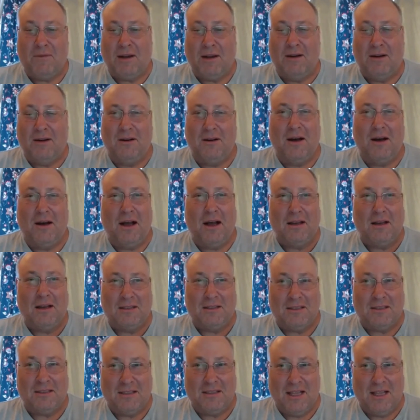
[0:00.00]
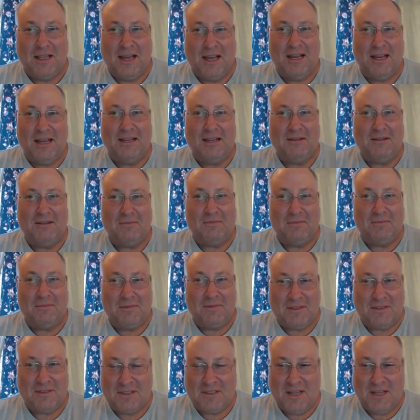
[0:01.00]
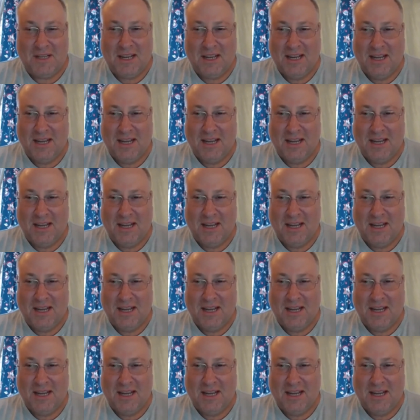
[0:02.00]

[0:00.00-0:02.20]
a slight sting.